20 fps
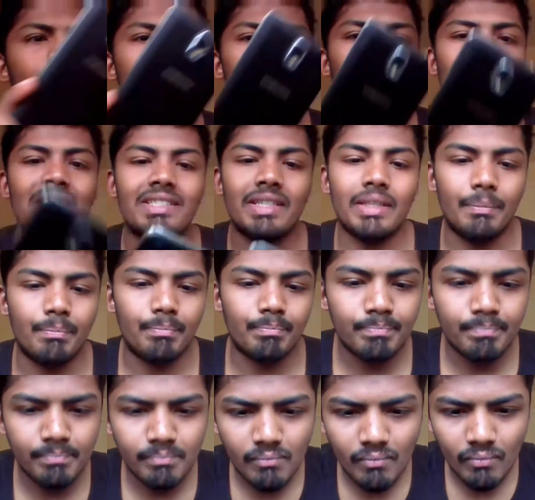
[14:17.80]
That's it.
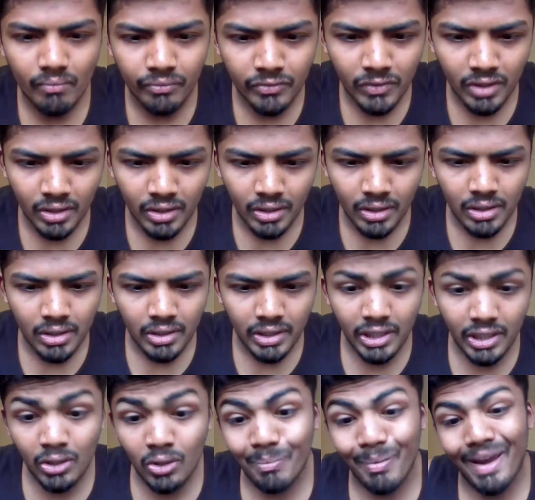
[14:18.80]

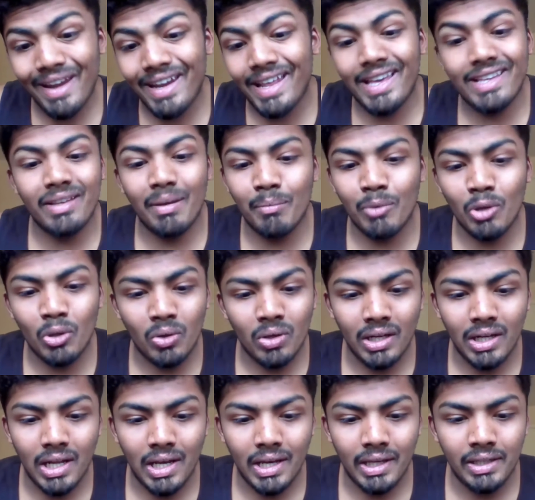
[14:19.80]
He looked badass, I'm not
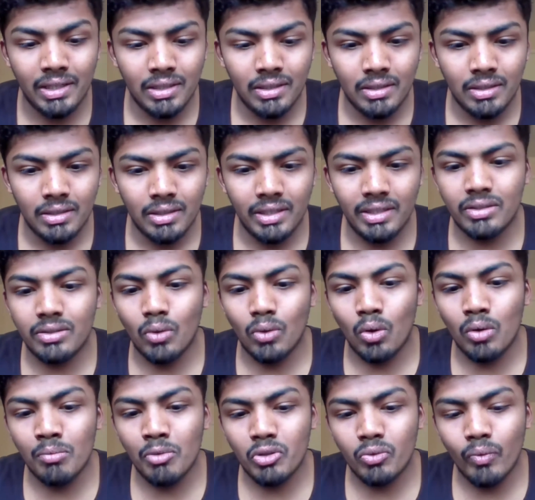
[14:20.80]
gonna lie. He's
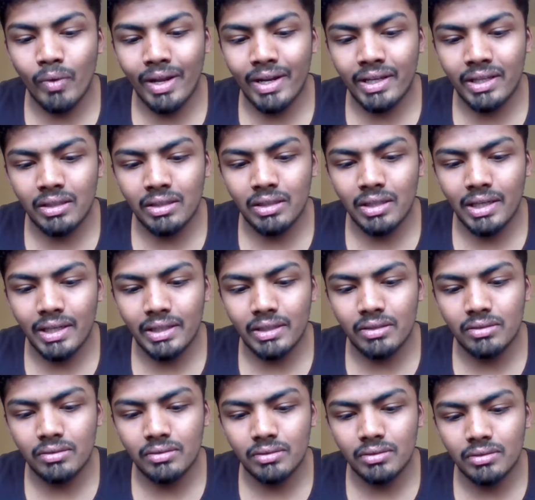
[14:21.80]
almost wearing
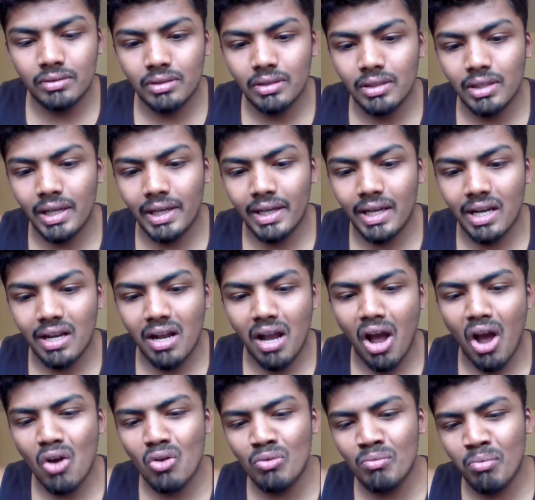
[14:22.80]
like a
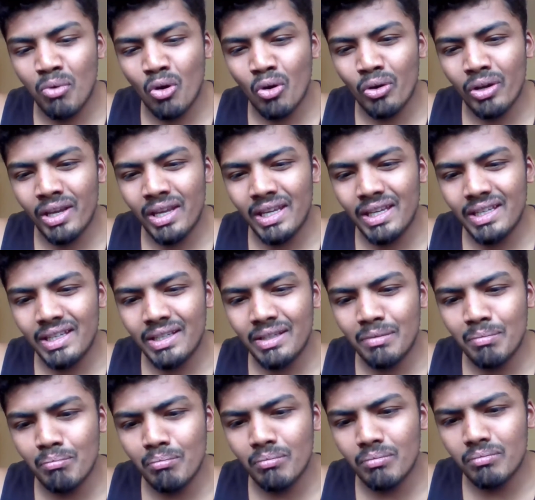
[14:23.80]
cowboy.
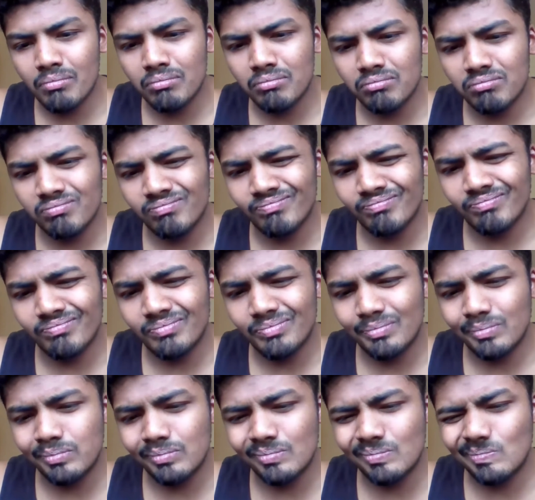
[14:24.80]

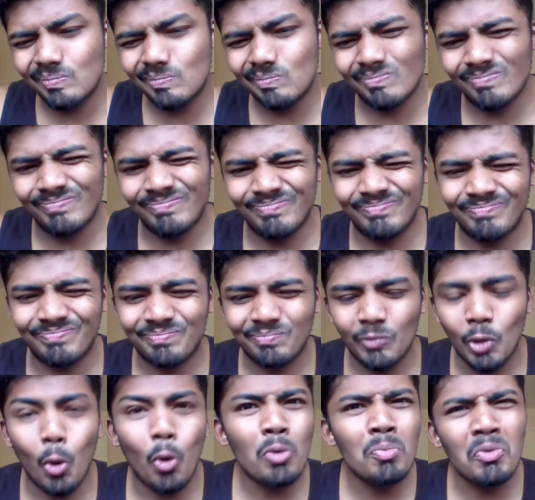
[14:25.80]

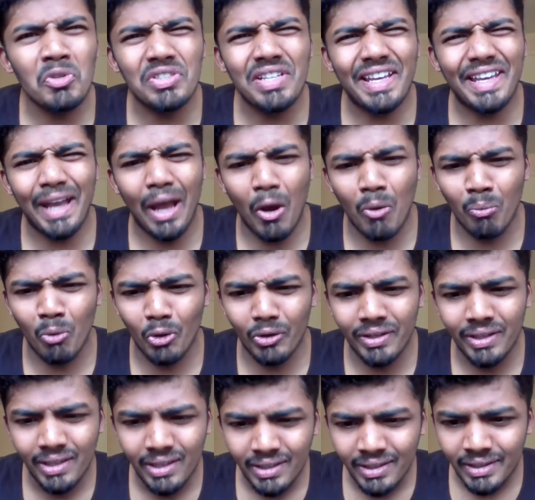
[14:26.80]
Almost like cowboy.